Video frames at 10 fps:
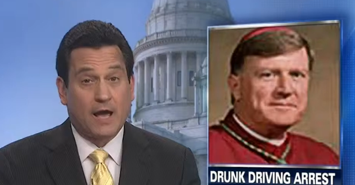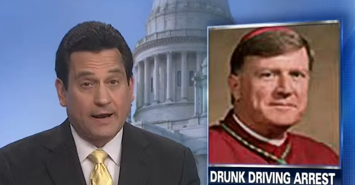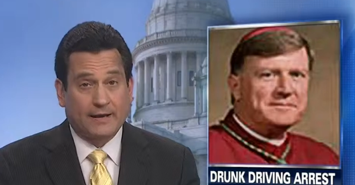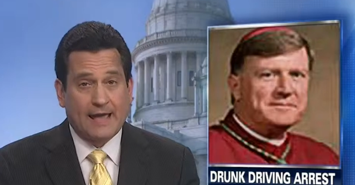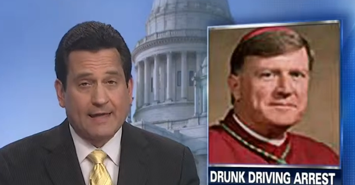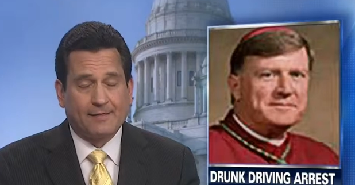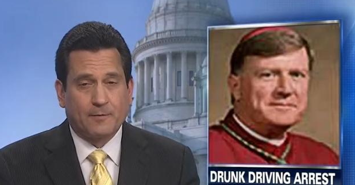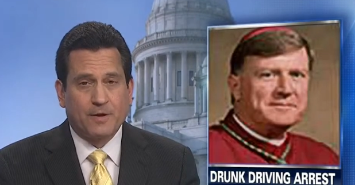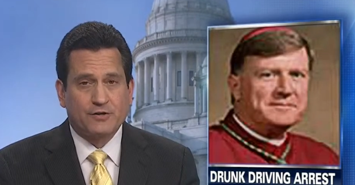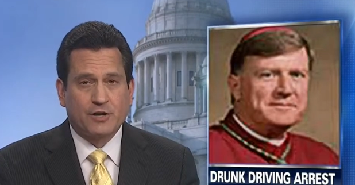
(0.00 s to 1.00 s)
Speaker 1: Tonight, a
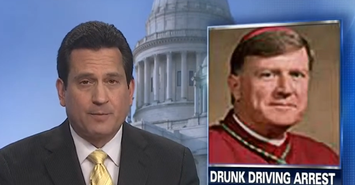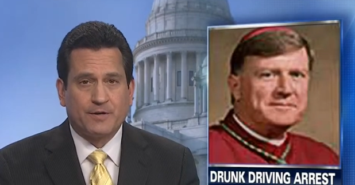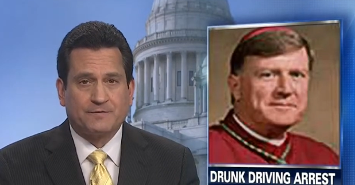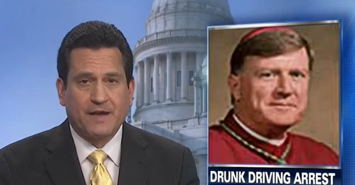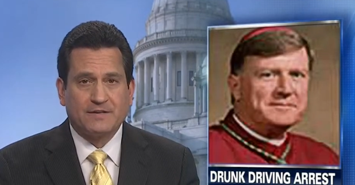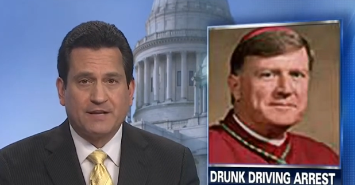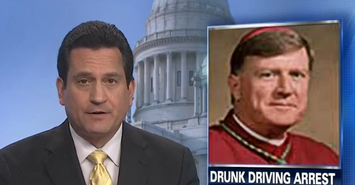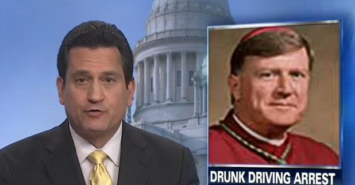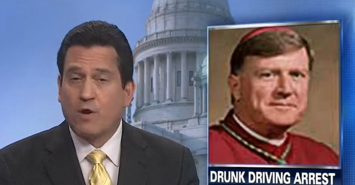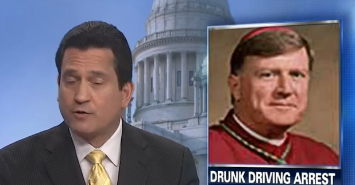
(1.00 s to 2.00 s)
Catholic bishop is
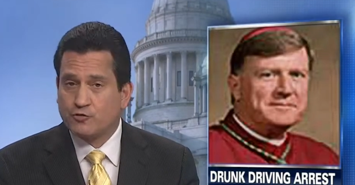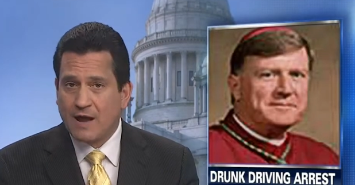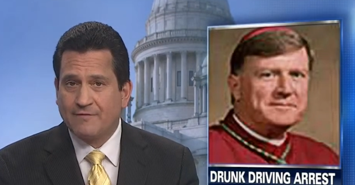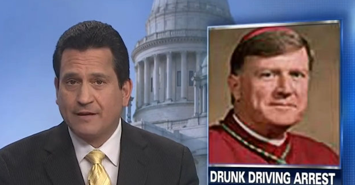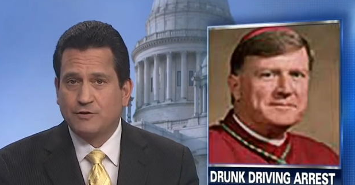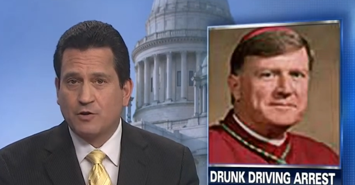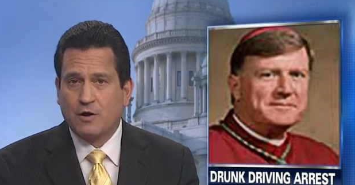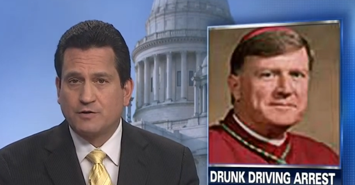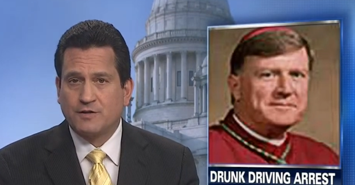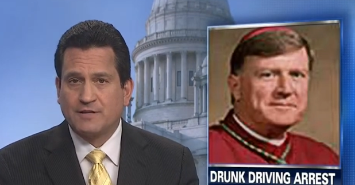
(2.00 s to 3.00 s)
facing drunk driving
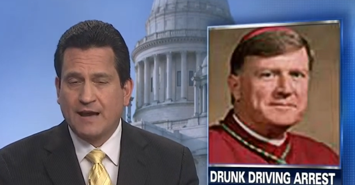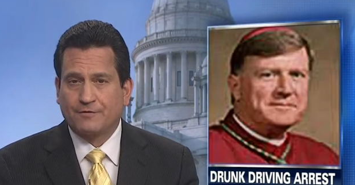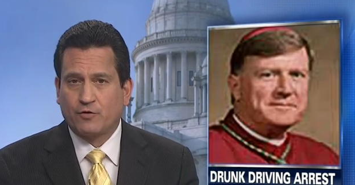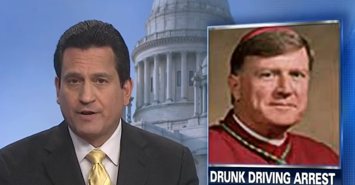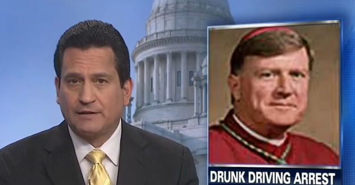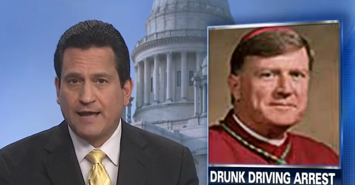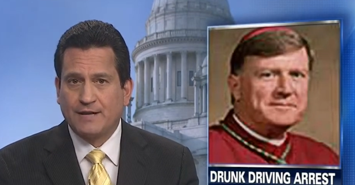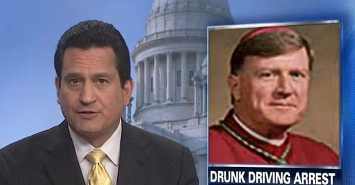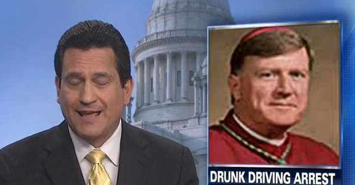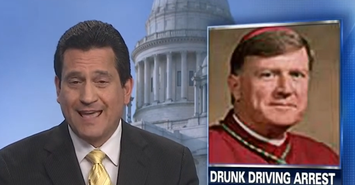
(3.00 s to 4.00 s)
charges after an
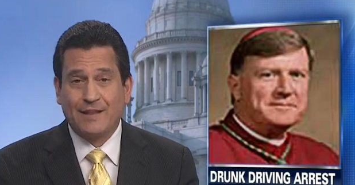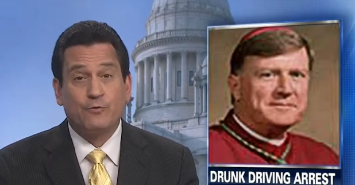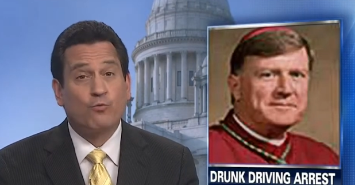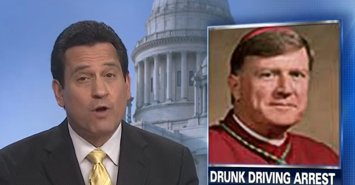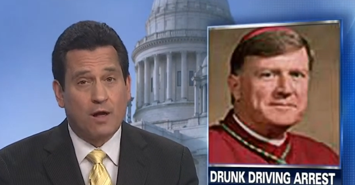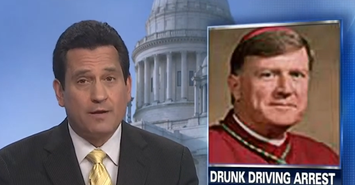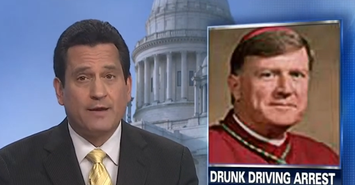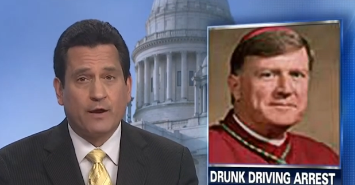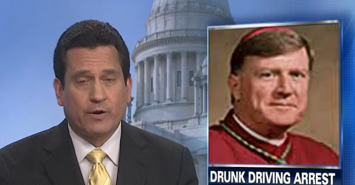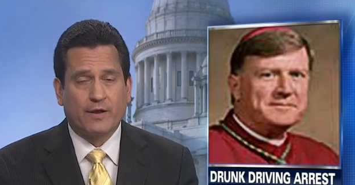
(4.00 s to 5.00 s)
alleged hit and
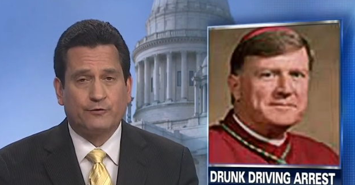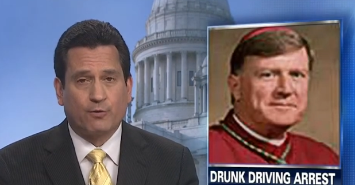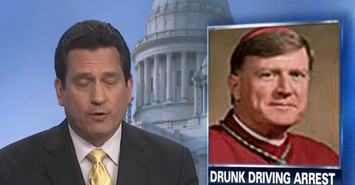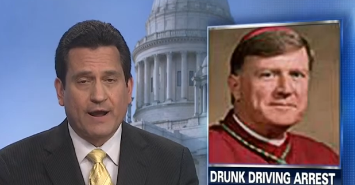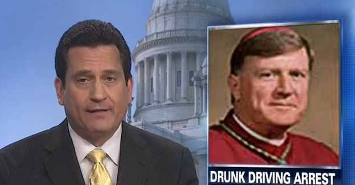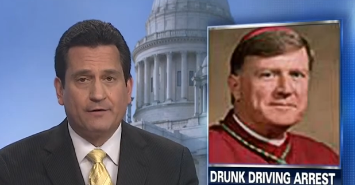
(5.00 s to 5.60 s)
run near his Rhode